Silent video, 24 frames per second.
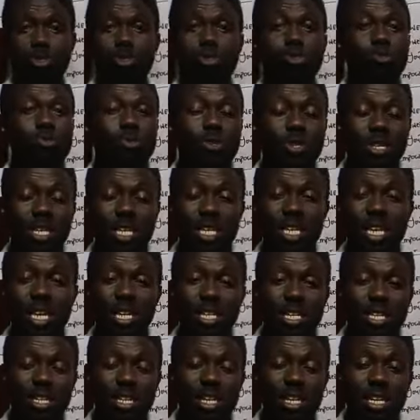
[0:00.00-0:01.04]
You looking
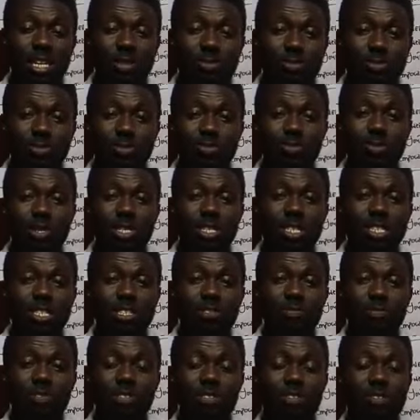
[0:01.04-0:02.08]
at watching
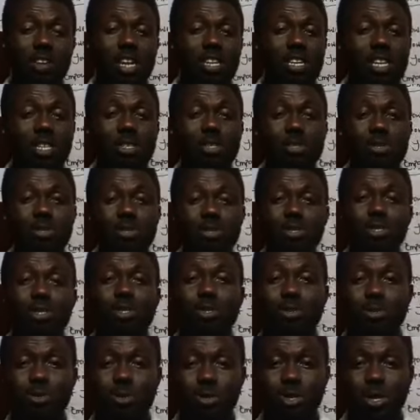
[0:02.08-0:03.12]
this video right now, you're the
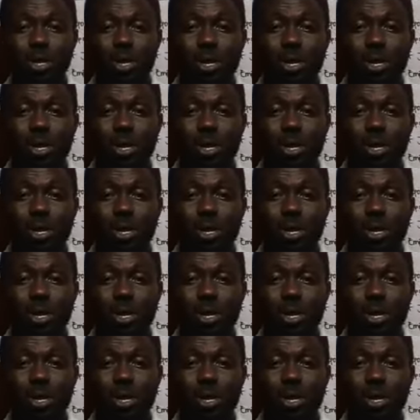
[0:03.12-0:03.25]
youth.